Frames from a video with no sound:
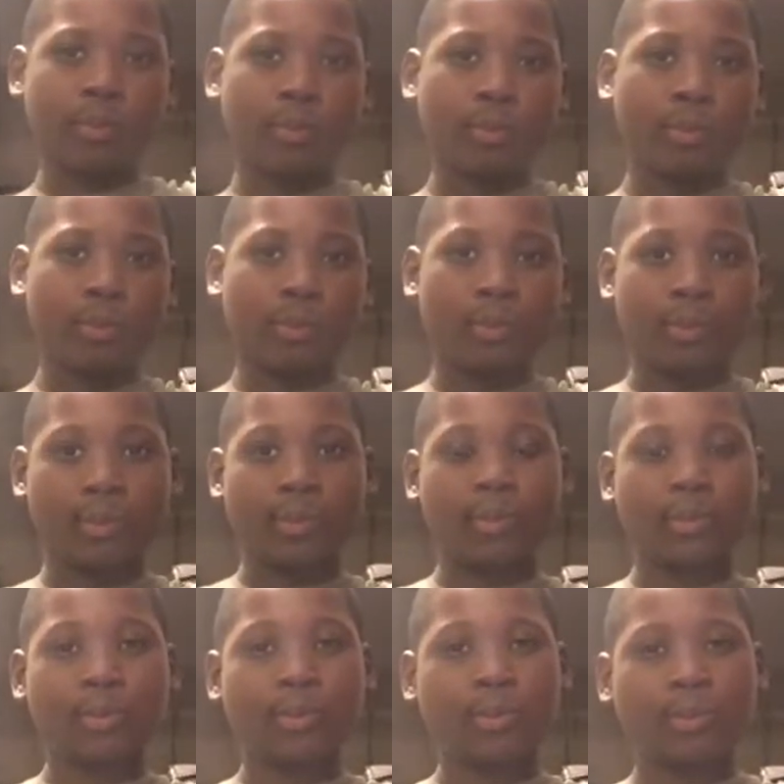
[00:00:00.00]

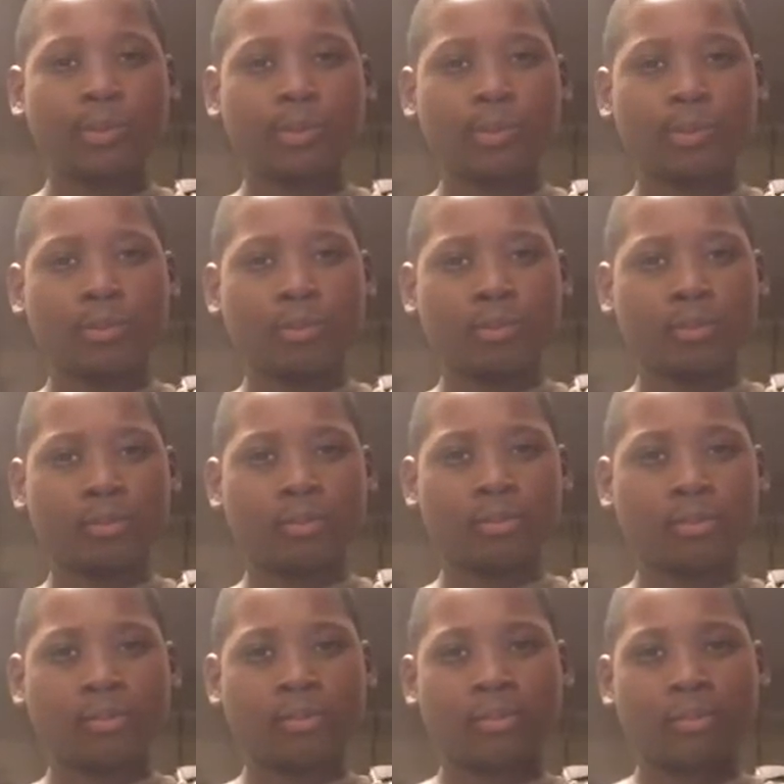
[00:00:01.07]

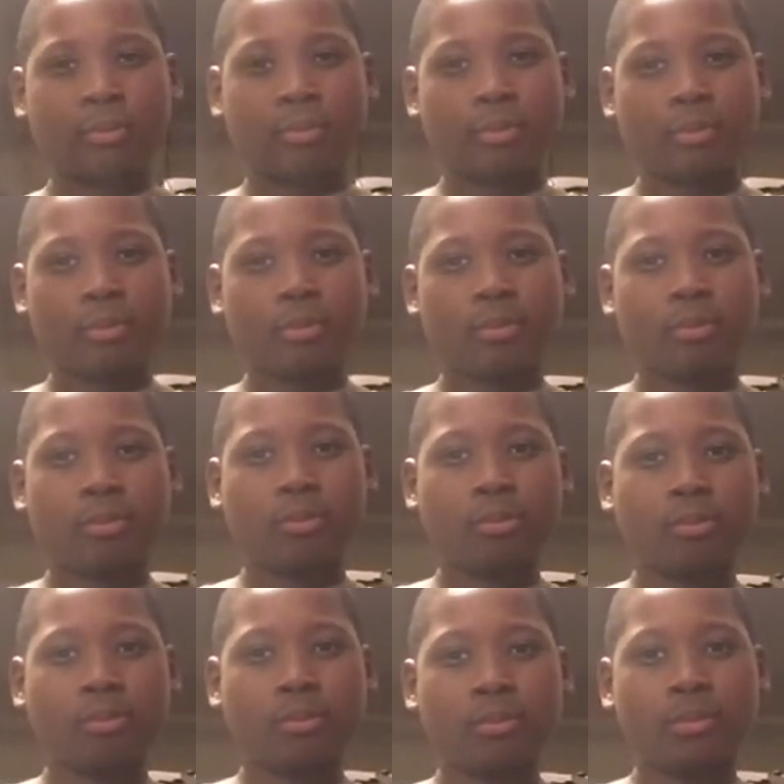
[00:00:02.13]

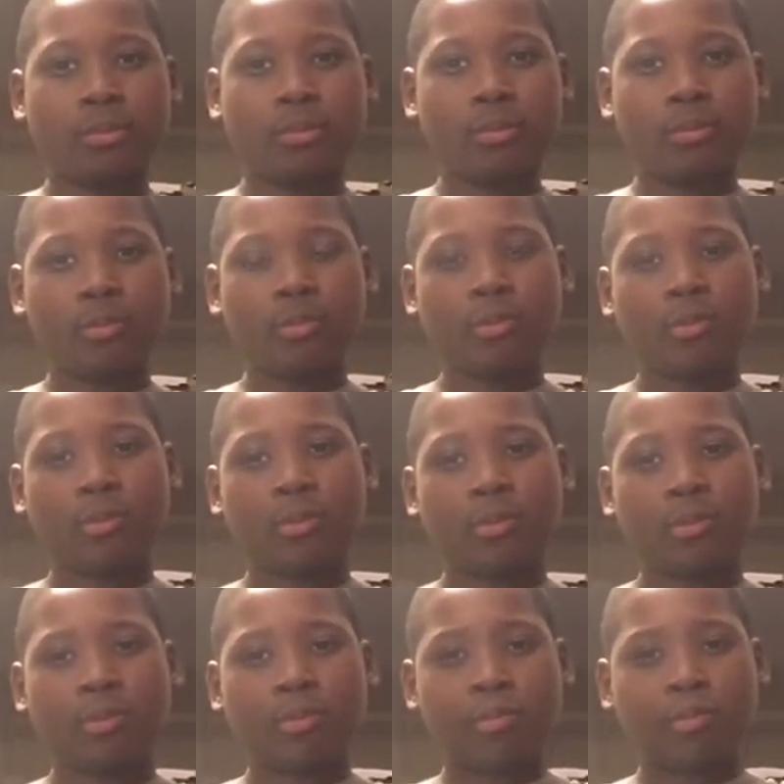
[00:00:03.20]

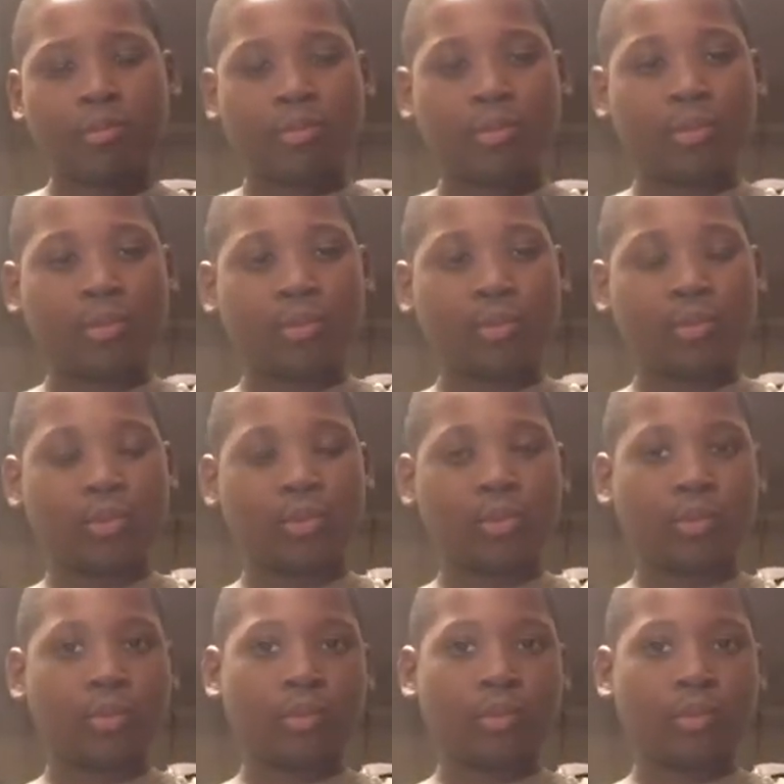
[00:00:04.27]
This person isn't speaking.